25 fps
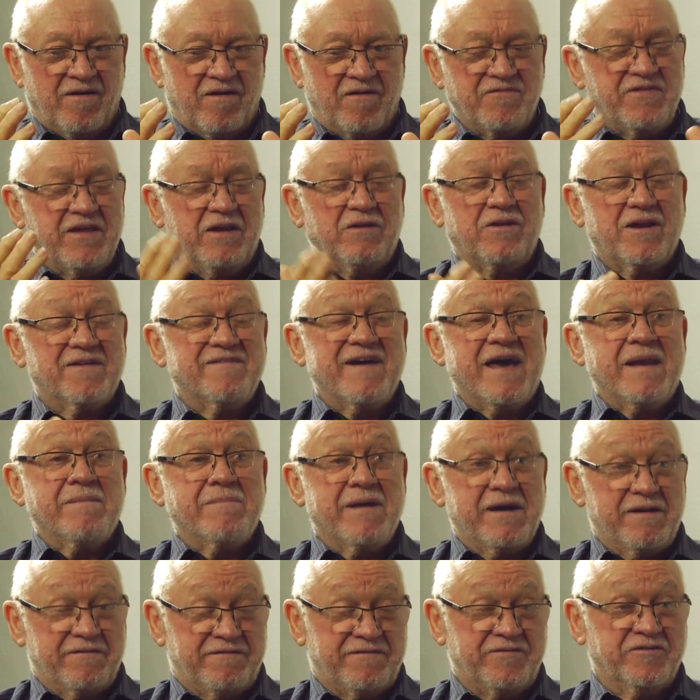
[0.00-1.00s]
I did a lot of
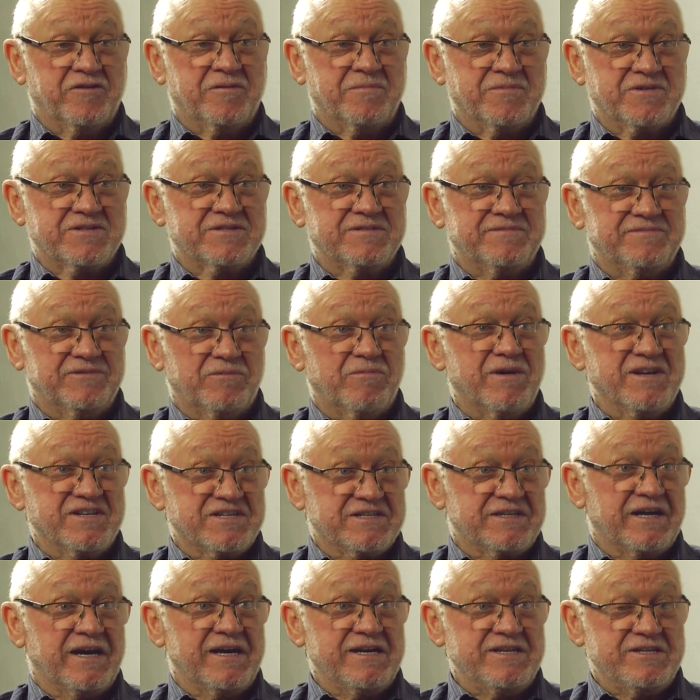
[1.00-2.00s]
animated films at one
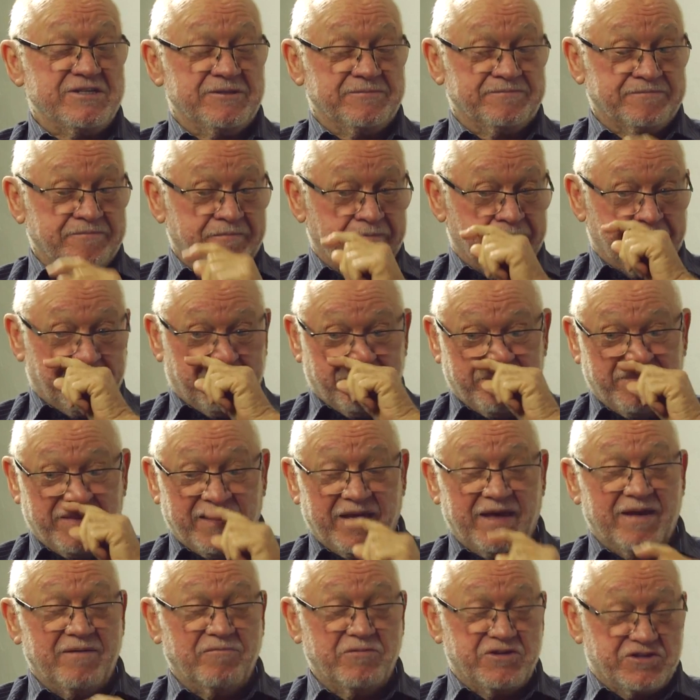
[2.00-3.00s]
stage, mm.
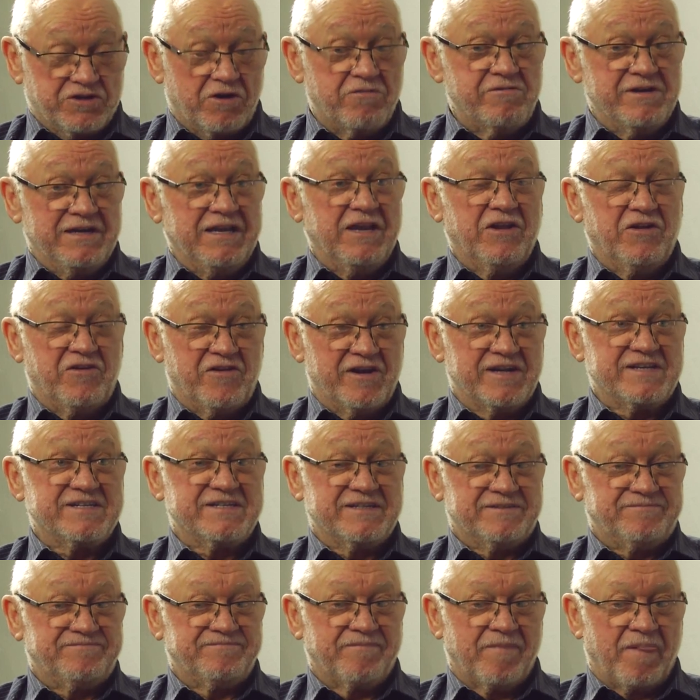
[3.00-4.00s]
which I really liked.